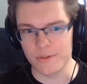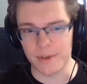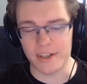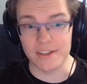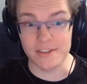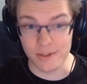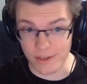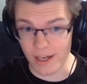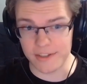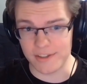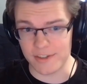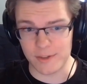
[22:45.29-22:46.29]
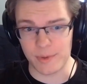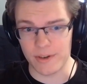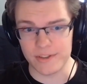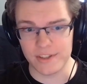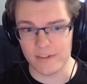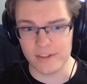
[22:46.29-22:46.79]
because you guys'
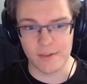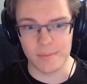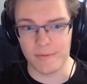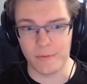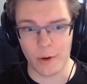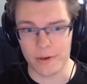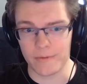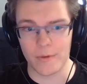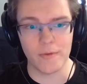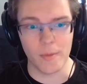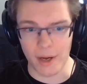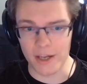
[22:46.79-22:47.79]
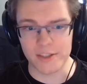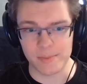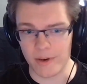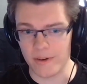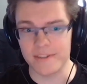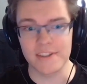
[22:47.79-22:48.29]
experiences have been far different from my
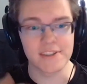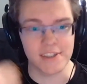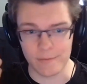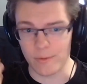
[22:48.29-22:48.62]
experiences and from